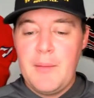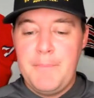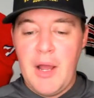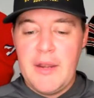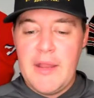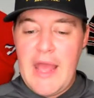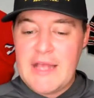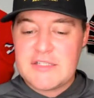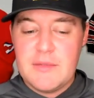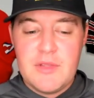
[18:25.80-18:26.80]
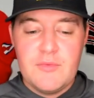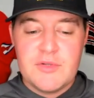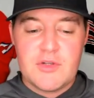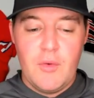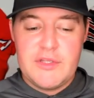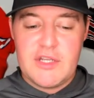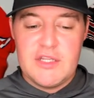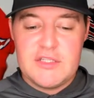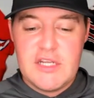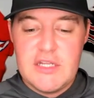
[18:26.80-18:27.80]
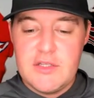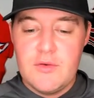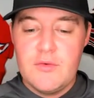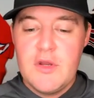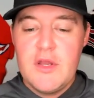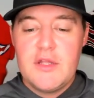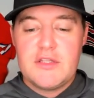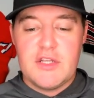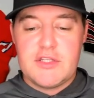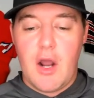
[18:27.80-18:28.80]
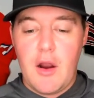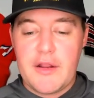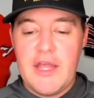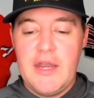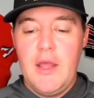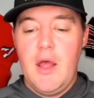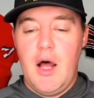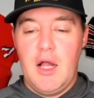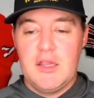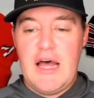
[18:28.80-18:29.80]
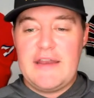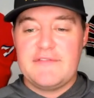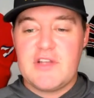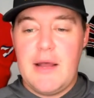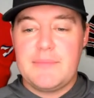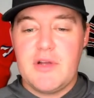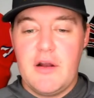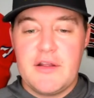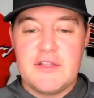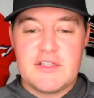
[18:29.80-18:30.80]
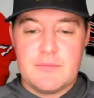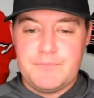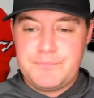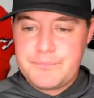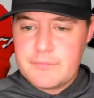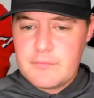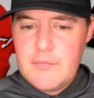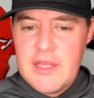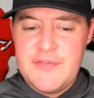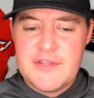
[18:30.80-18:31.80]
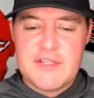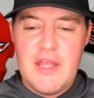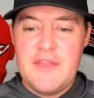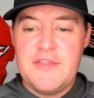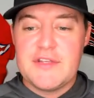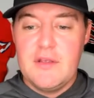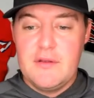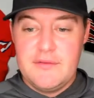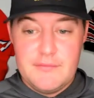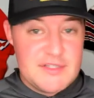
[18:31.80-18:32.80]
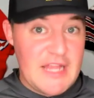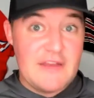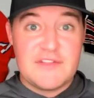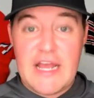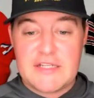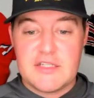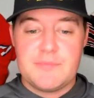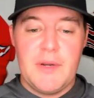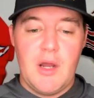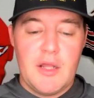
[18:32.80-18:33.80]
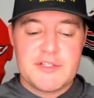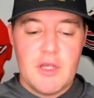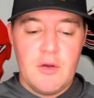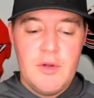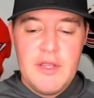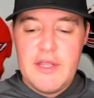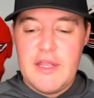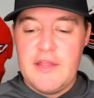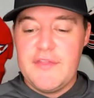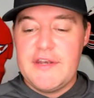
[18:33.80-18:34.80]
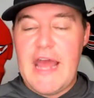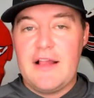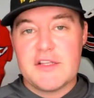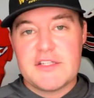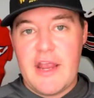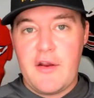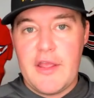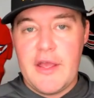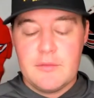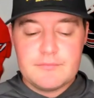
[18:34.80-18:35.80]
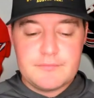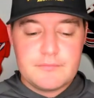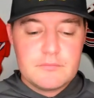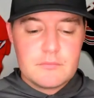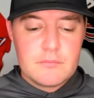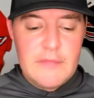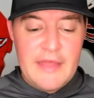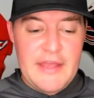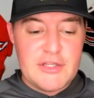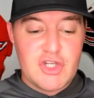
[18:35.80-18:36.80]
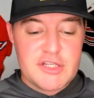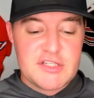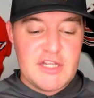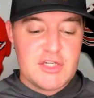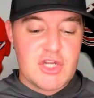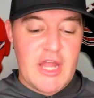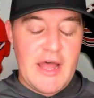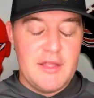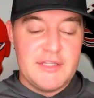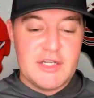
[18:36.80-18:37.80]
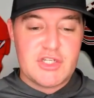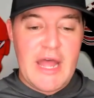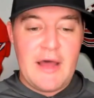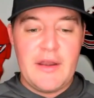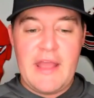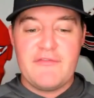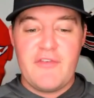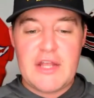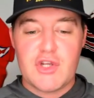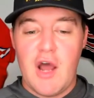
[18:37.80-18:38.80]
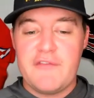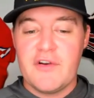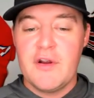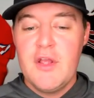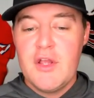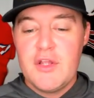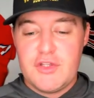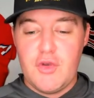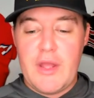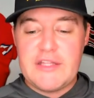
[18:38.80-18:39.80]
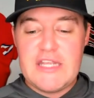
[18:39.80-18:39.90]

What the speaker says: But SMU is going to continue to target a lot of top targets in the state of Texas, but also in the Dallas area. And they just dished out a fresh offer to a